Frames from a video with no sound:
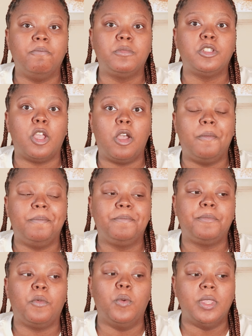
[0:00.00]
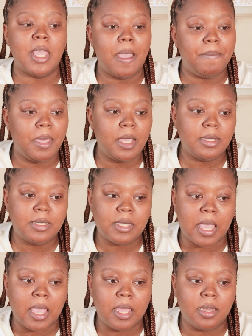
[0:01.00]
So, with that being
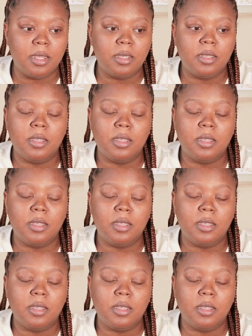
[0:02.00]
said,